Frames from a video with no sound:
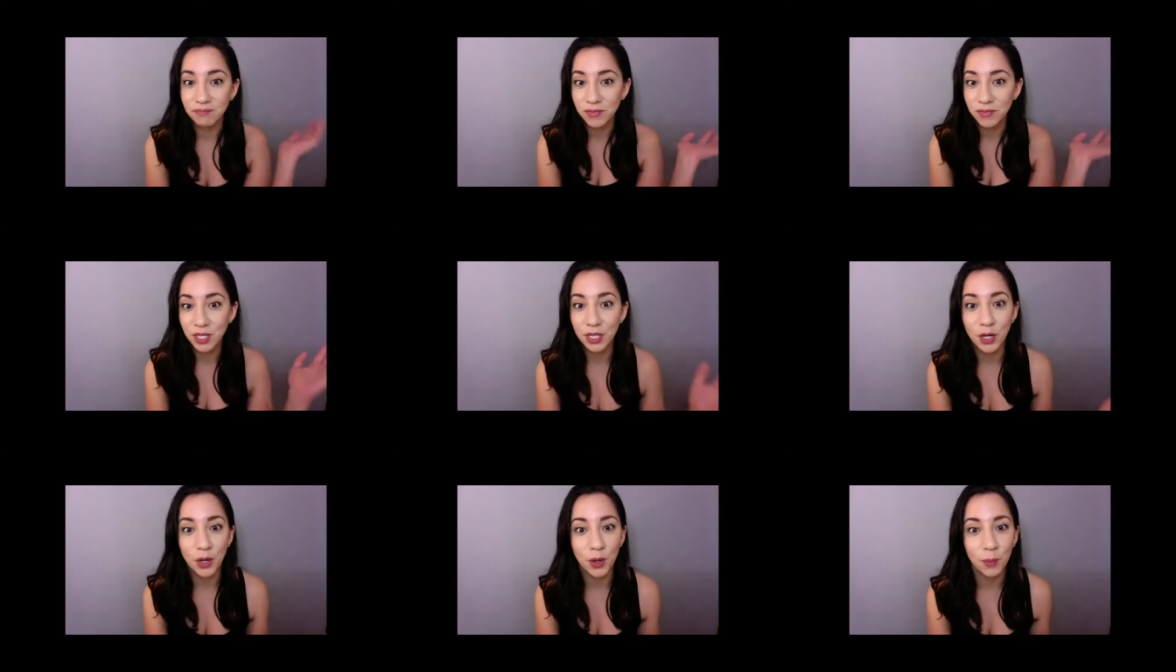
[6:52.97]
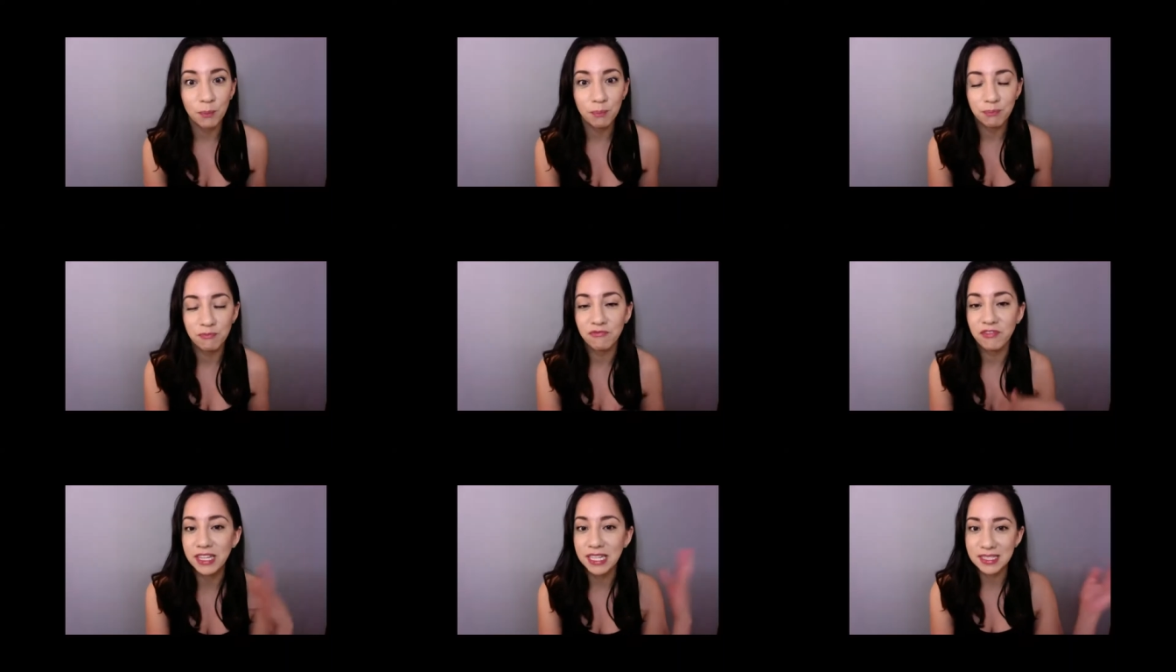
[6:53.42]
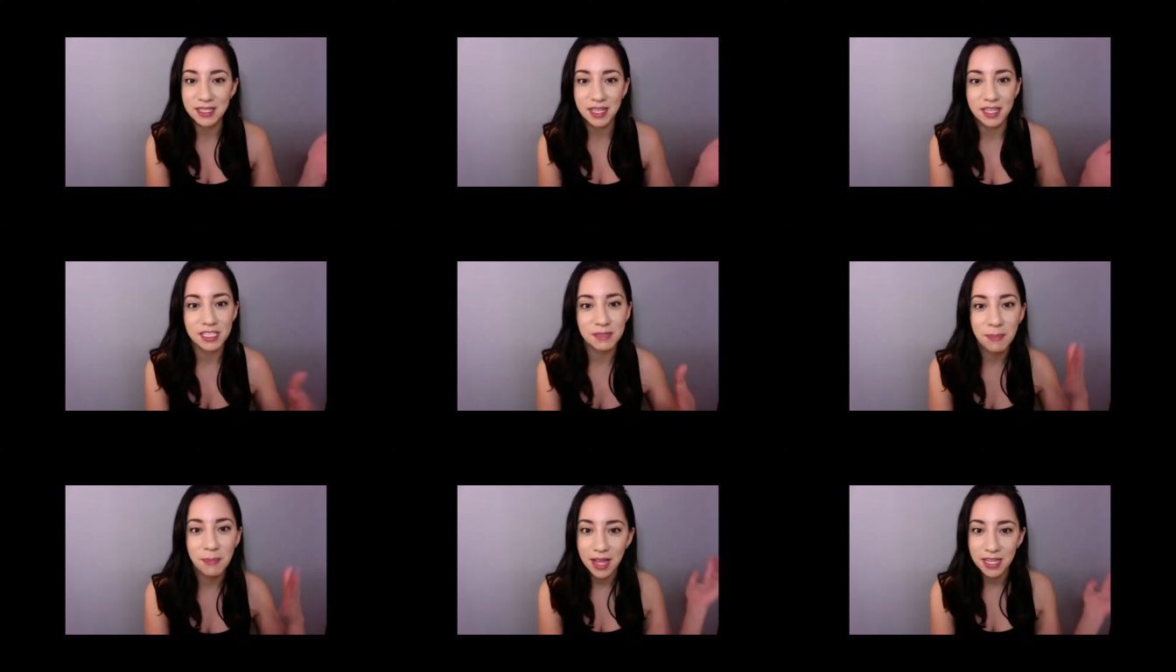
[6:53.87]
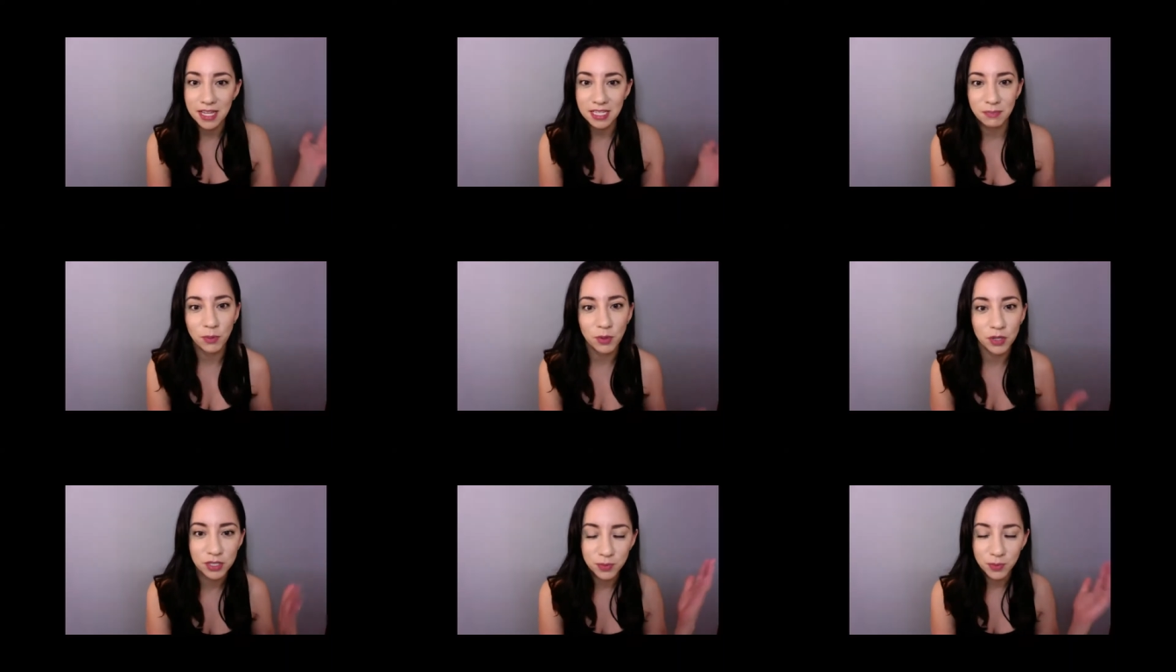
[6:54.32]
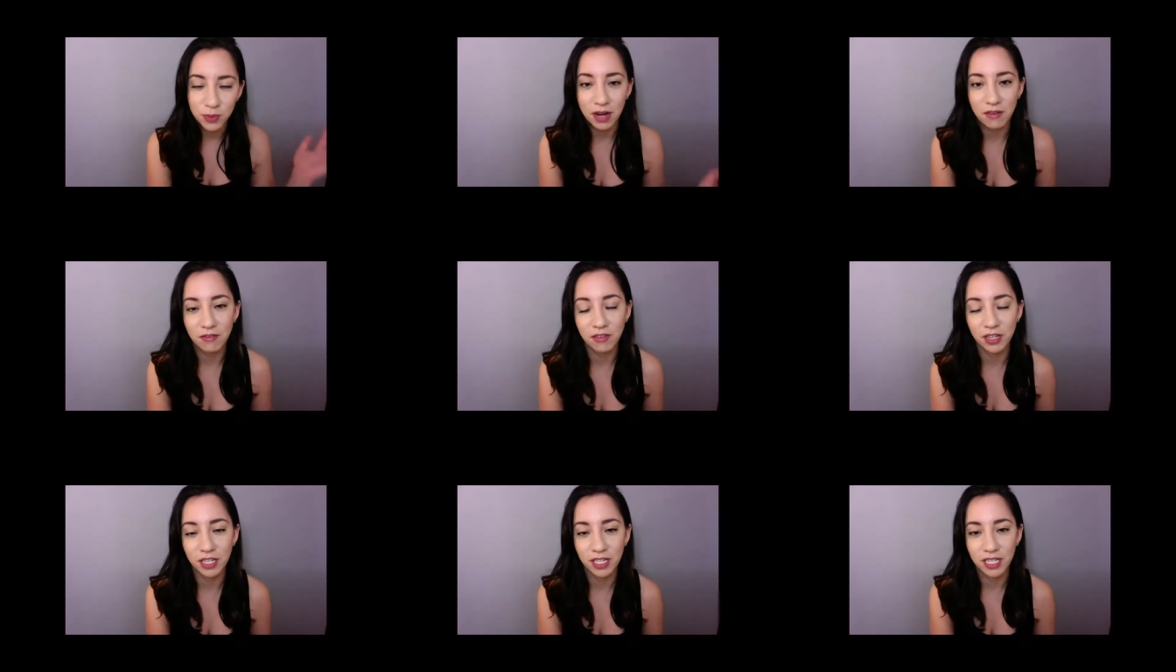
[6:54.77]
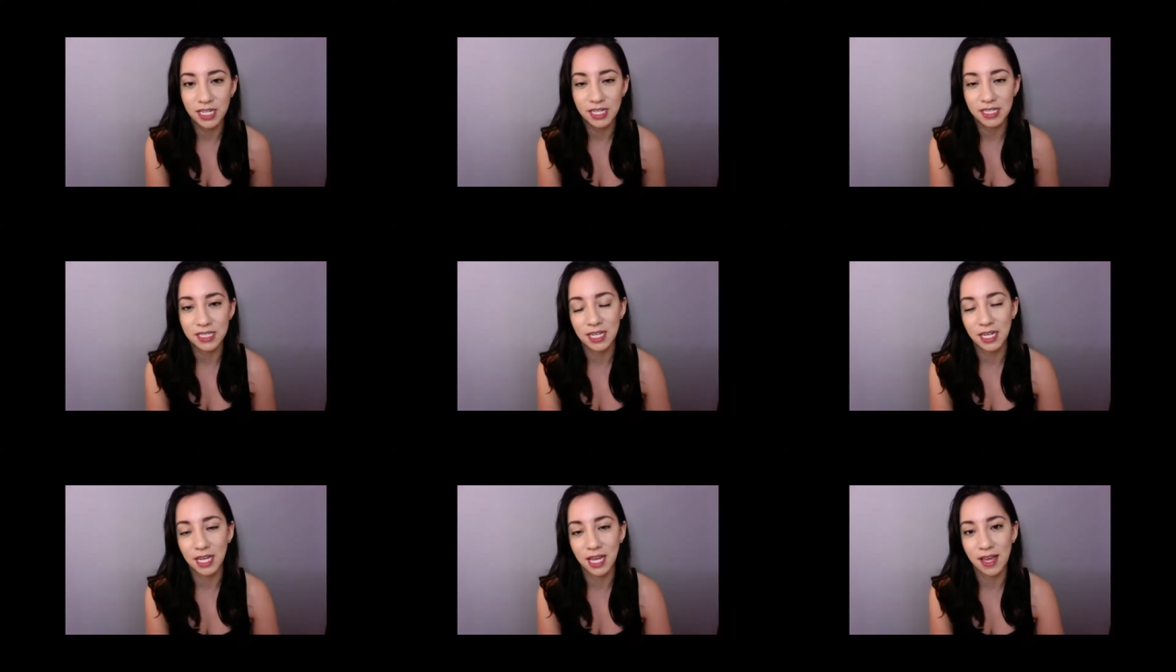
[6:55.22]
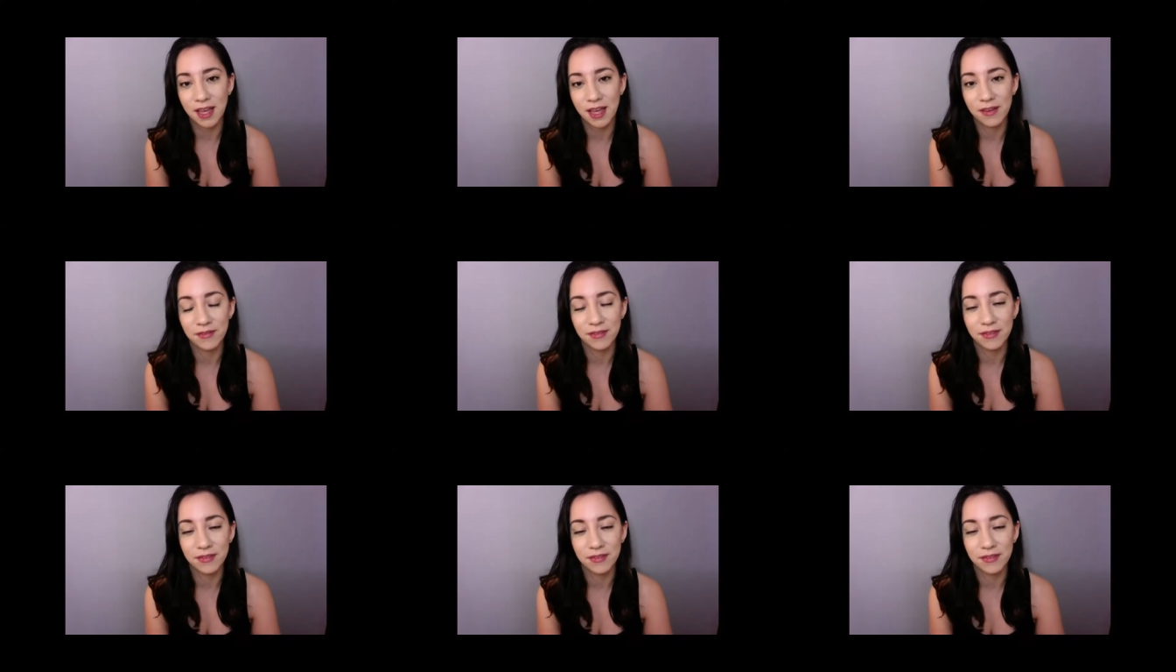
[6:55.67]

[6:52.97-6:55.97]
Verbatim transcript: You know, visas, passports, mm-hmm. whatever you need to get.